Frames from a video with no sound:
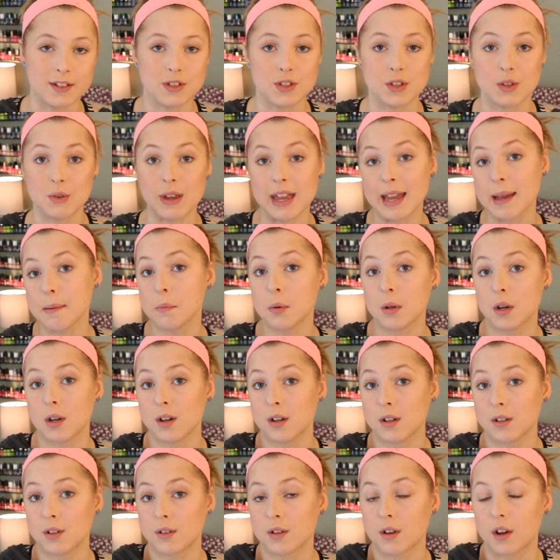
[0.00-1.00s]
So you can put it
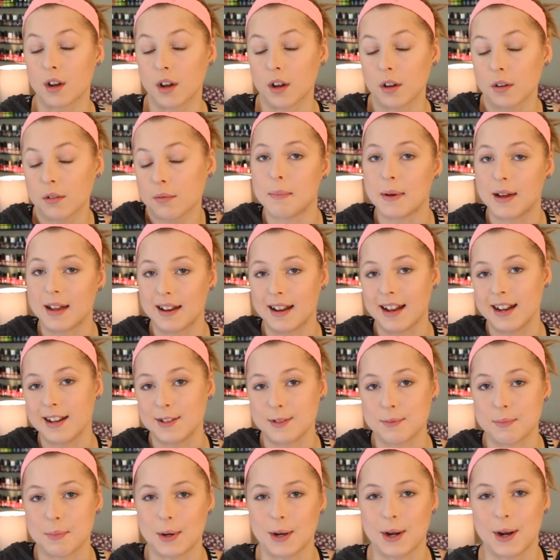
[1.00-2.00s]
on your car, but I
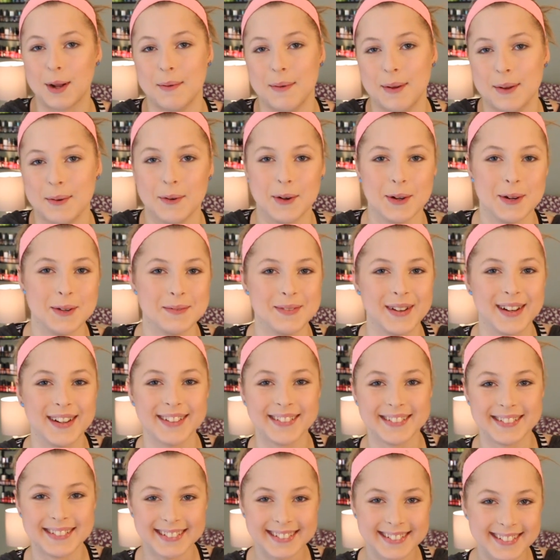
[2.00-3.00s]
just put it on my water
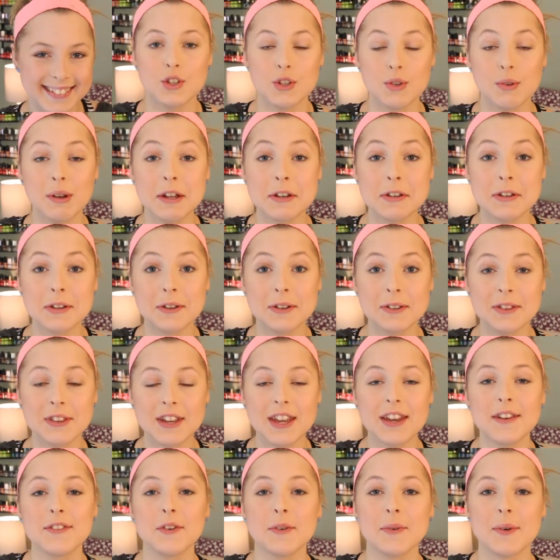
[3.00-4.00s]
bottle. To enter the
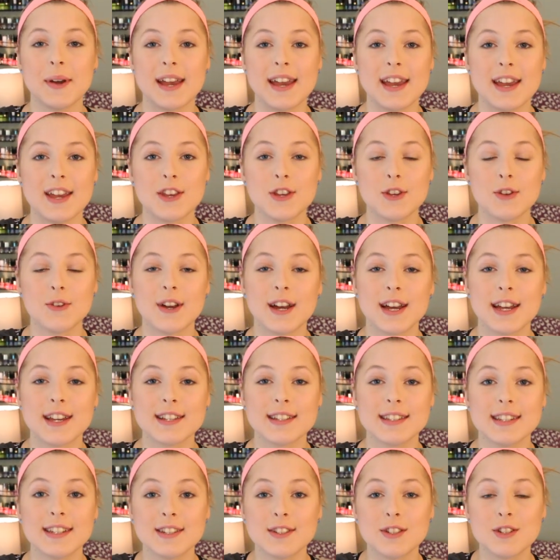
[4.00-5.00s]
giveaway, you
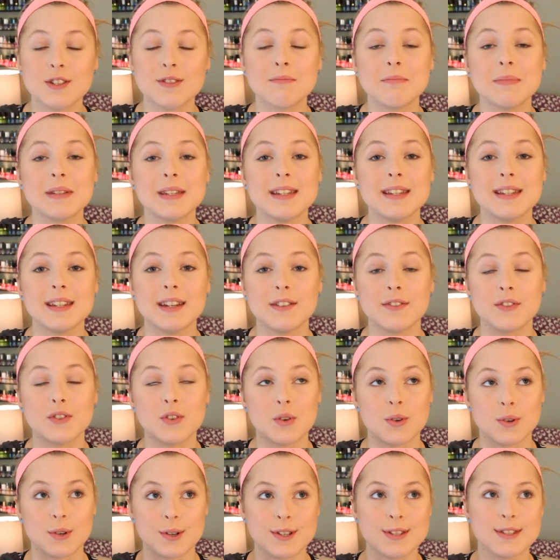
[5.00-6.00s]
guys need to be, of
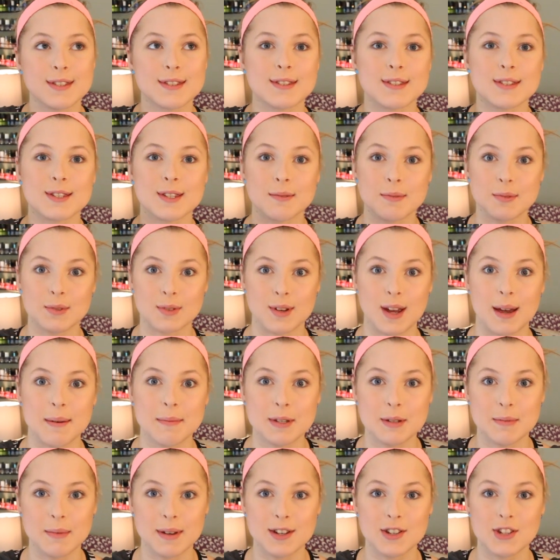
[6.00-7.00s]
course, subscribed
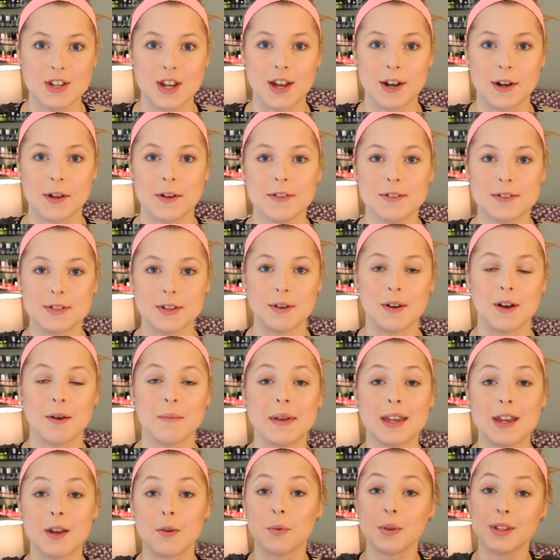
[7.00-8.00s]
to my channel, so I'll
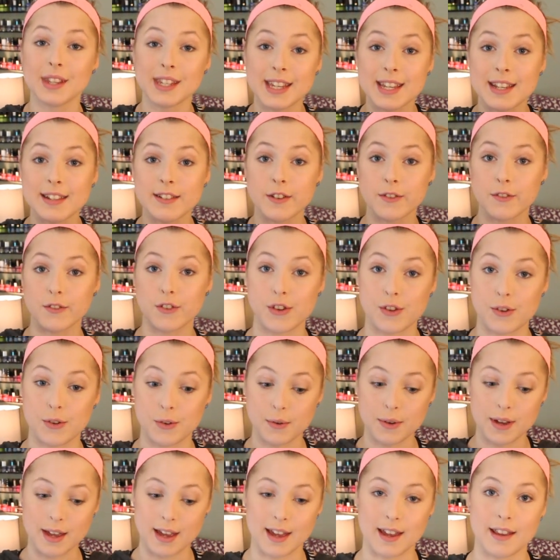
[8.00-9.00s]
make it really easy for
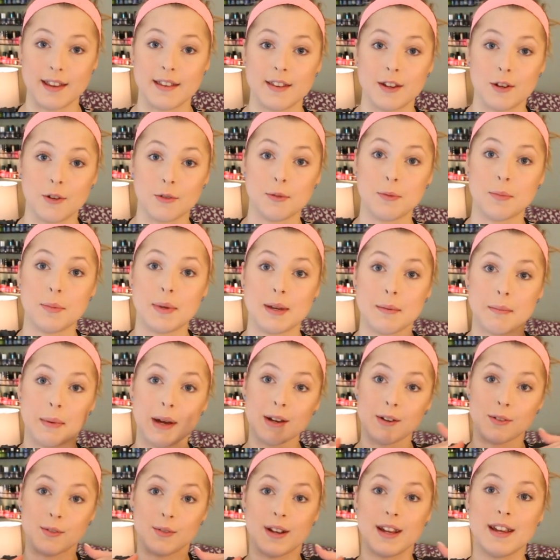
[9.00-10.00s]
you, and there will be a
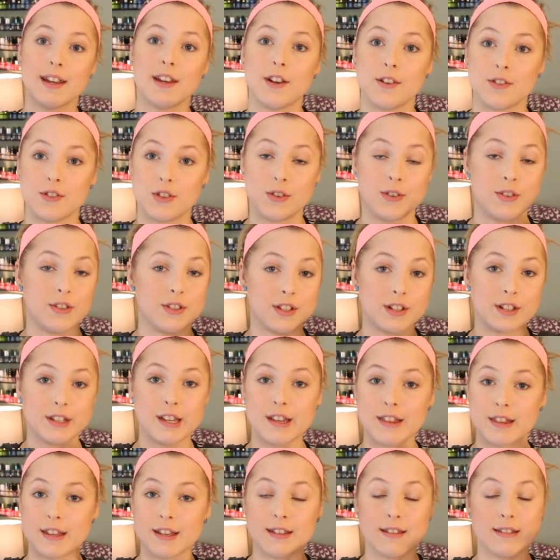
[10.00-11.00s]
button right here, so you can just
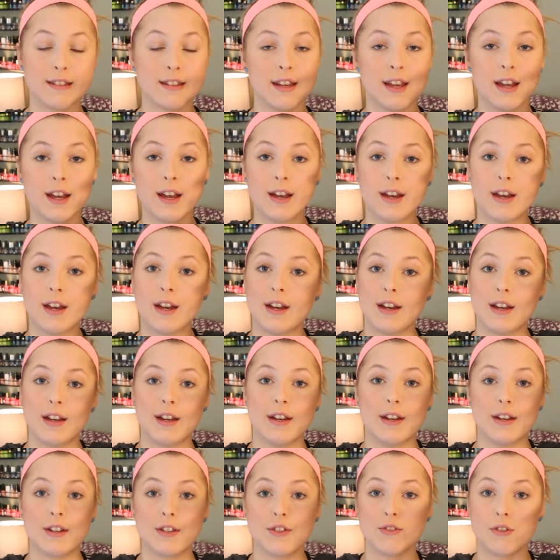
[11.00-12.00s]
click this
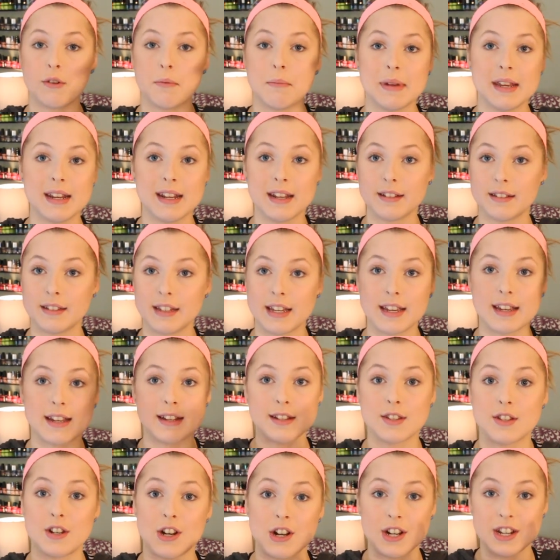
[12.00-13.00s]
to immediately
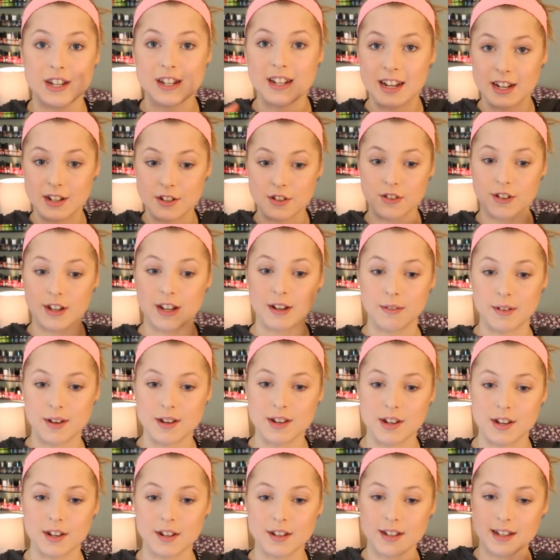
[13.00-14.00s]
get started entering right
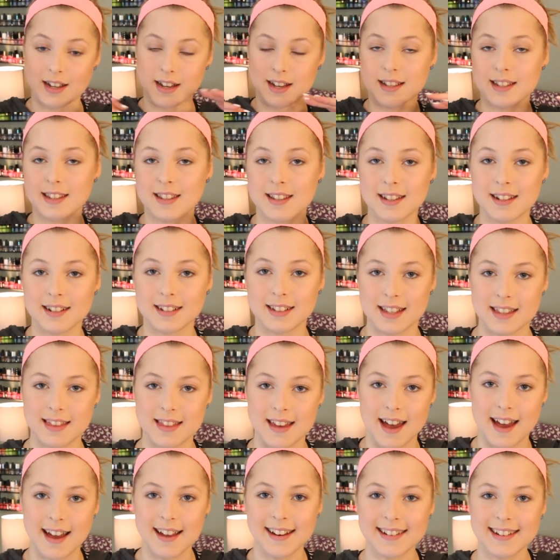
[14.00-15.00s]
here. Yes, click
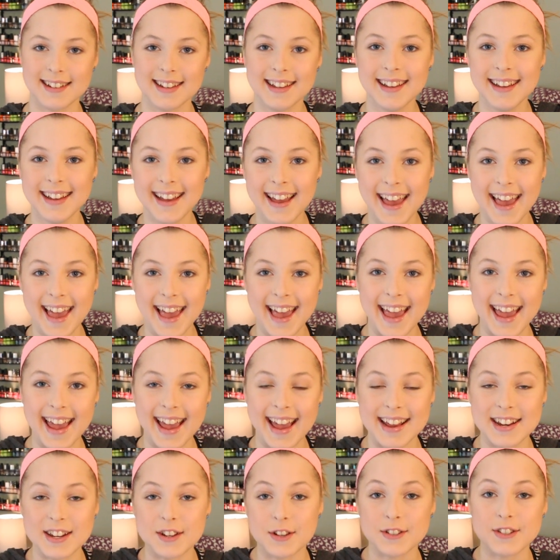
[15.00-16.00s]
that.
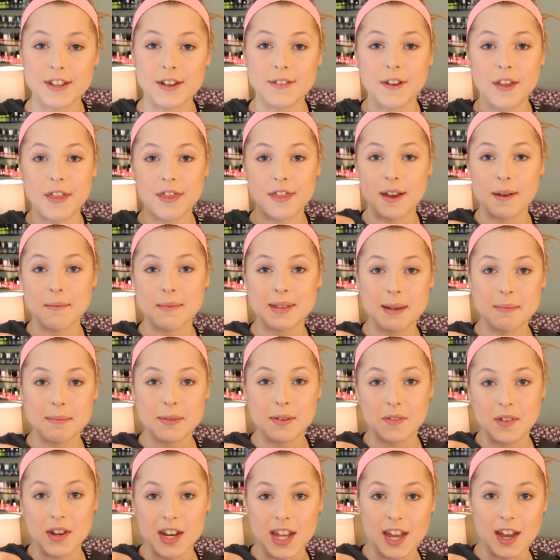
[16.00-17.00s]
And you'll also have to thumbs up
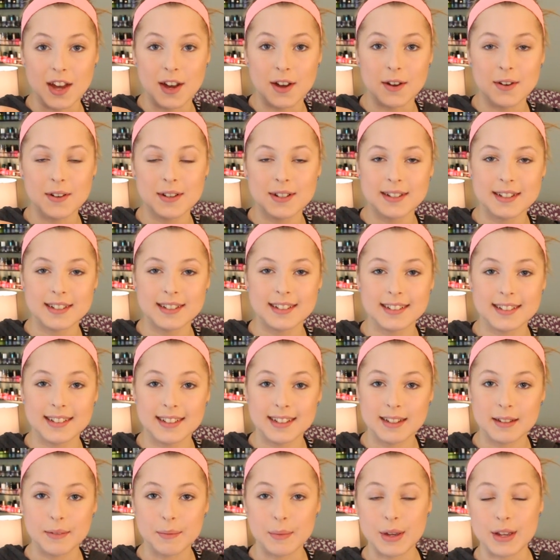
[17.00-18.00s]
the video,
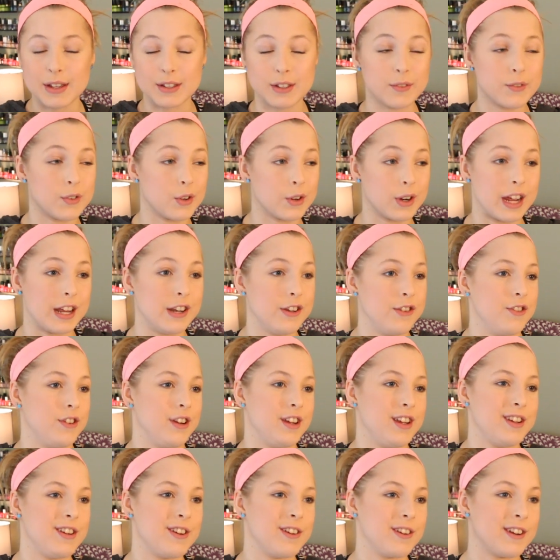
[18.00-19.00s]
because if you're
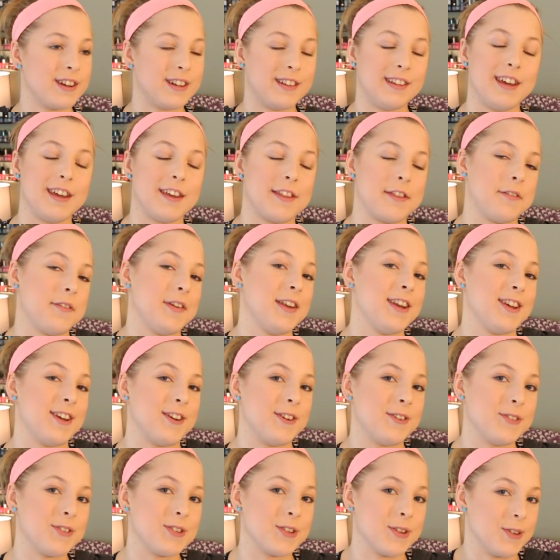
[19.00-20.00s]
entering, you're gonna like the
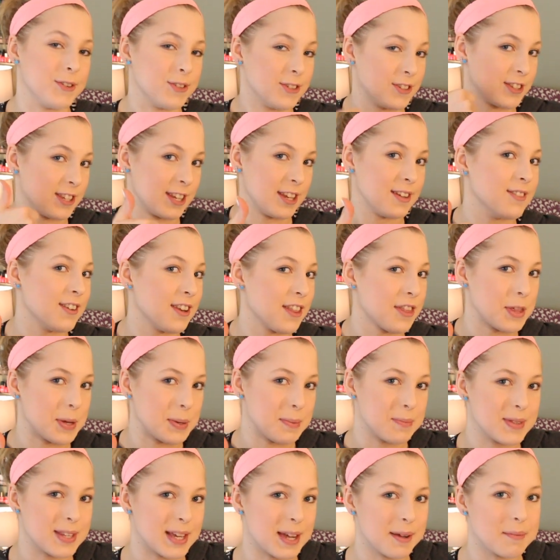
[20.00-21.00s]
video, so just give it a
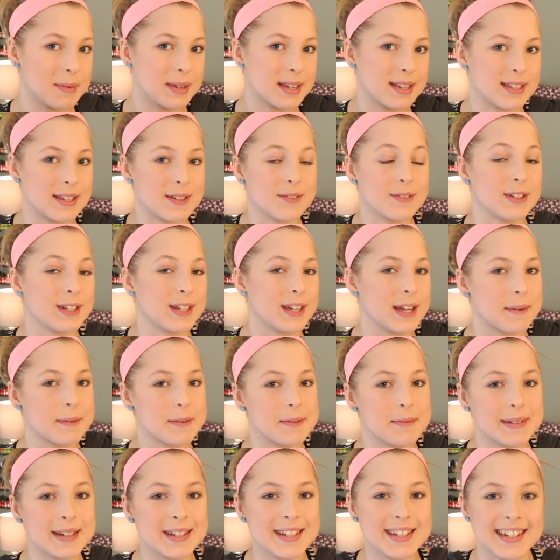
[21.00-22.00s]
thumbs up because it really
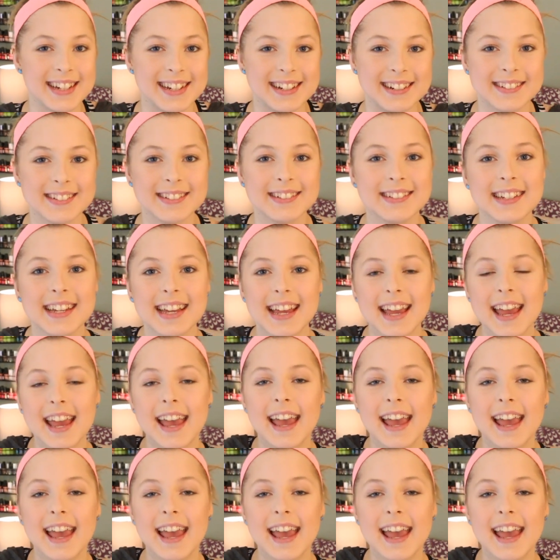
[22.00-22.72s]
helps my channel.